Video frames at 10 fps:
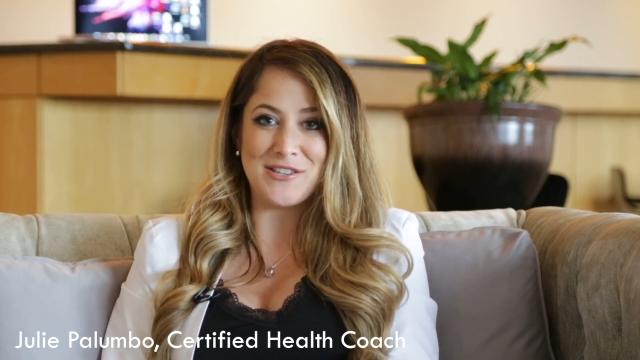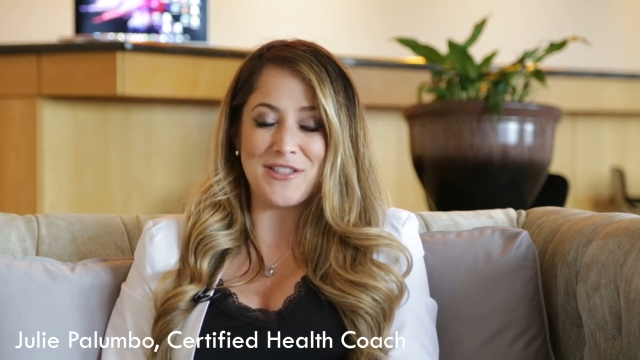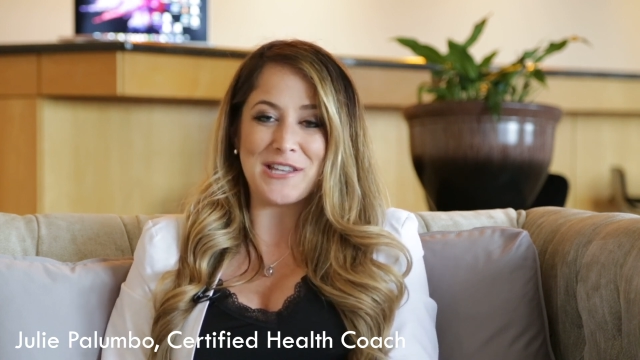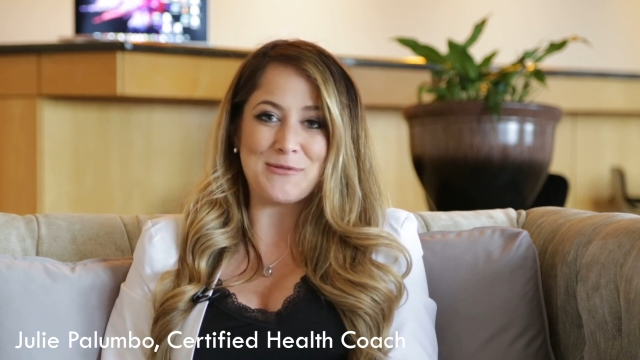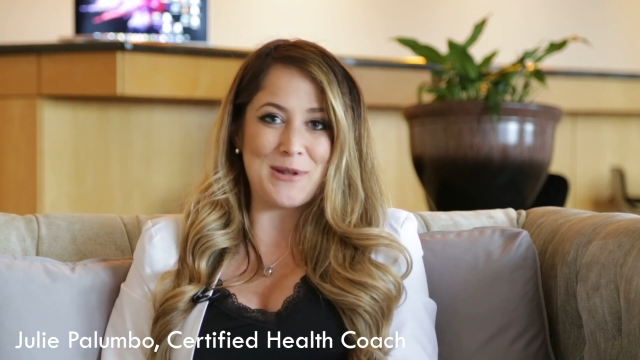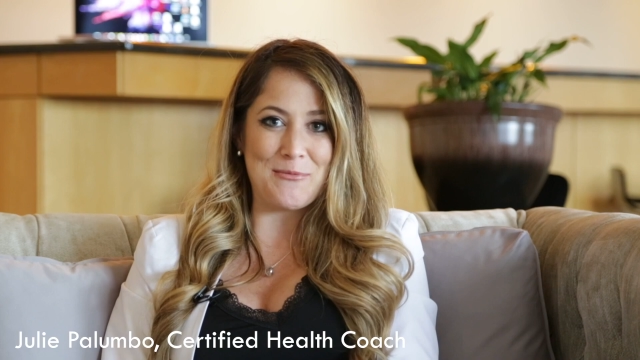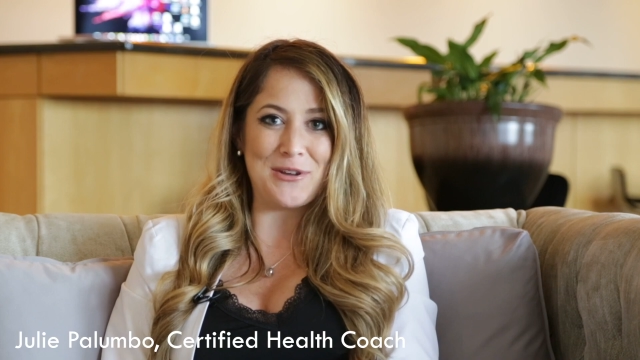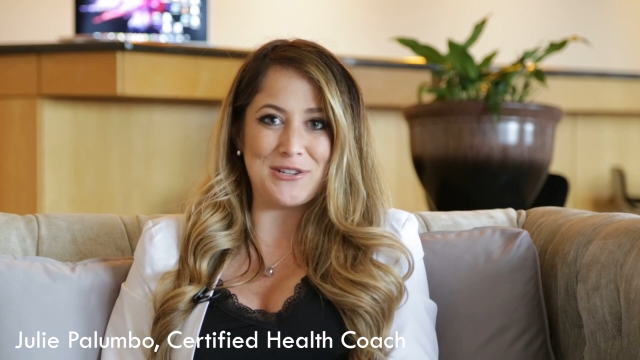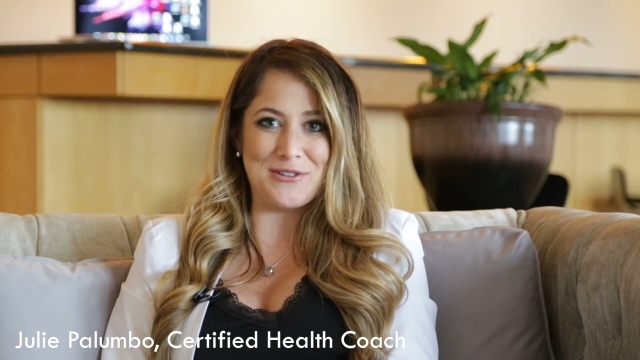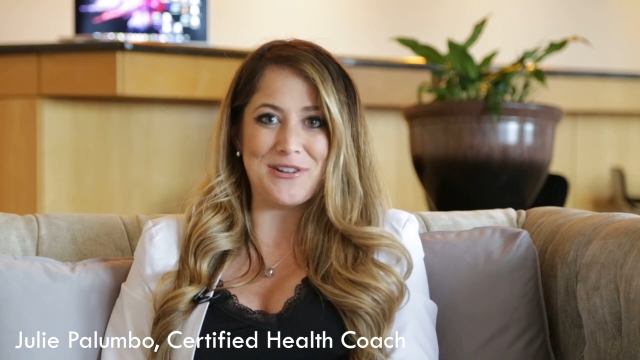So that's what I
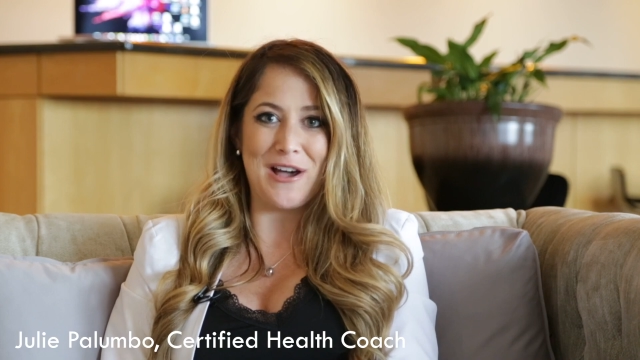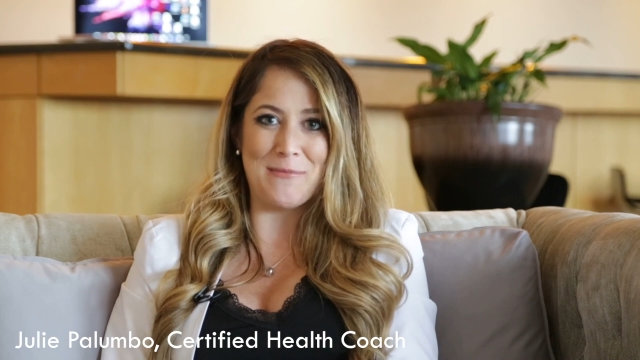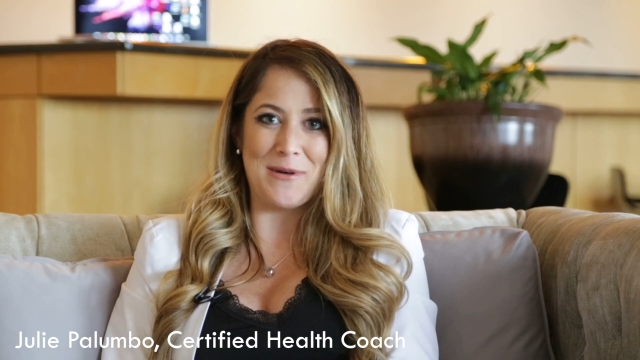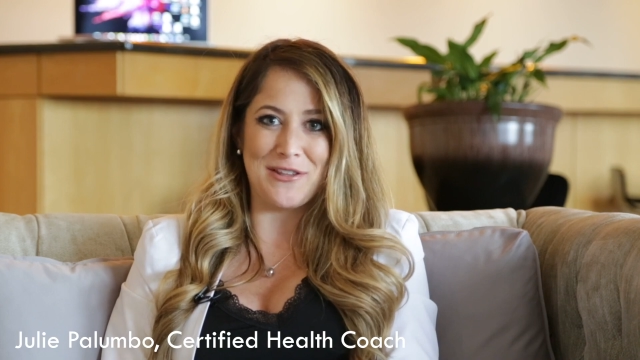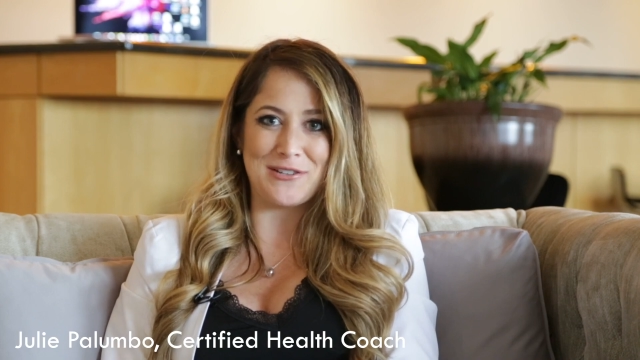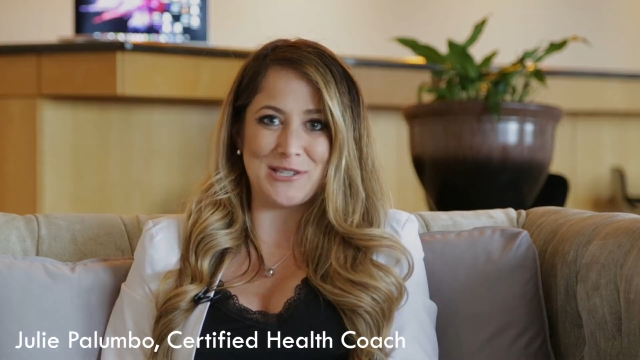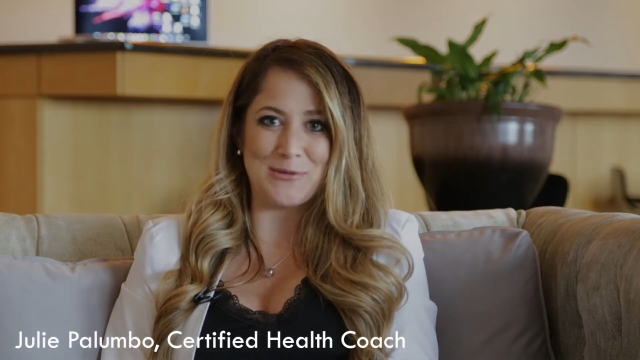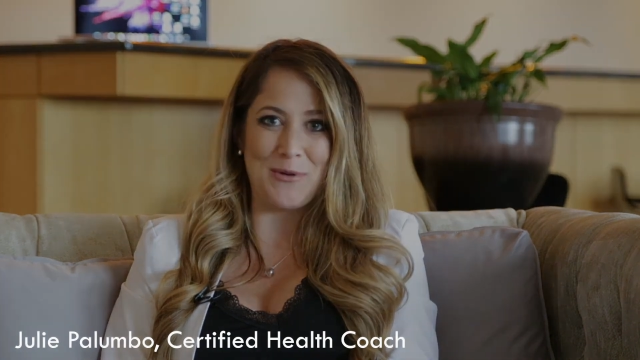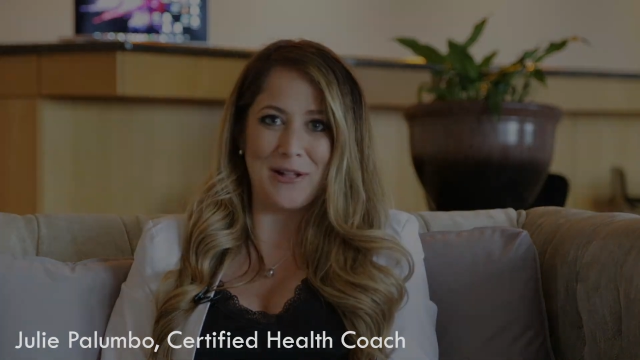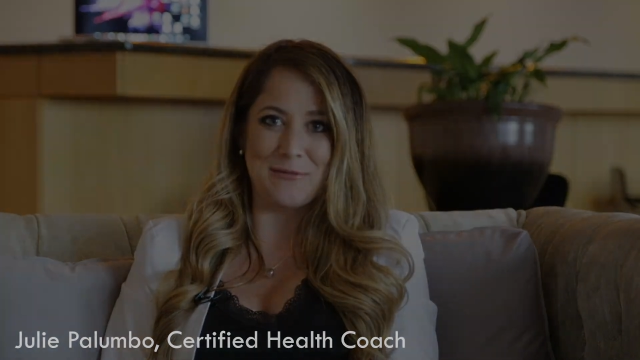want to do to help others as